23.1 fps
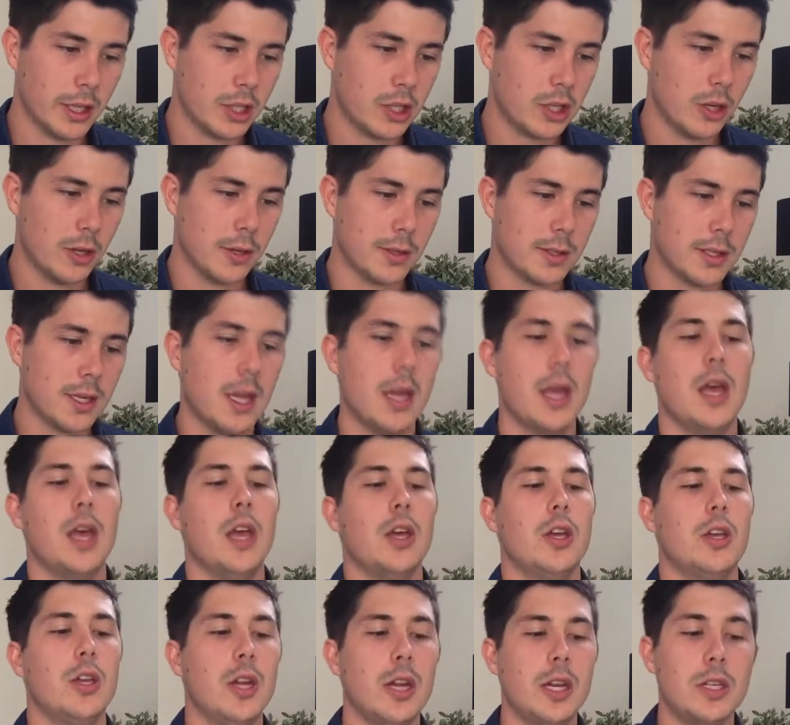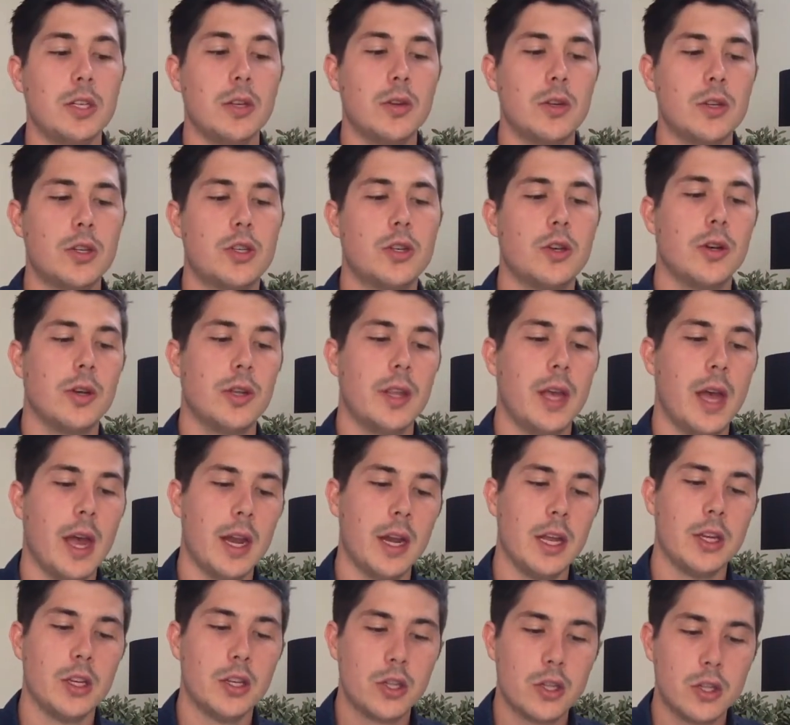issues. You need to ensure
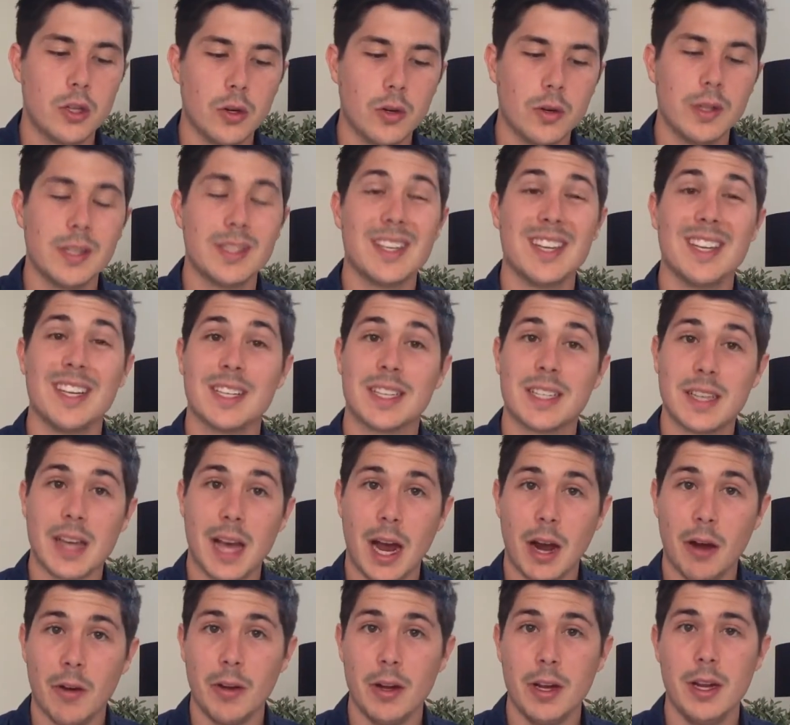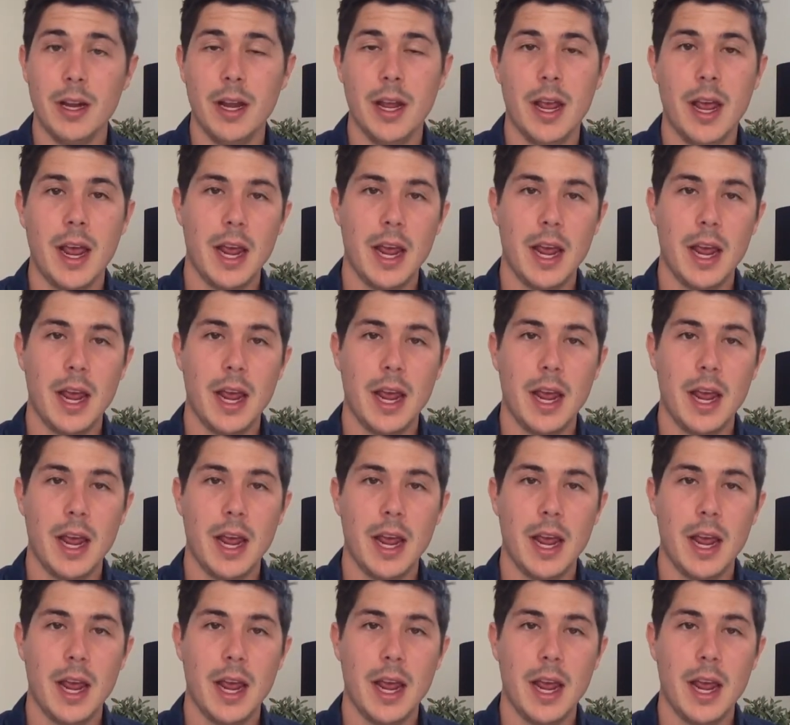that insurance is current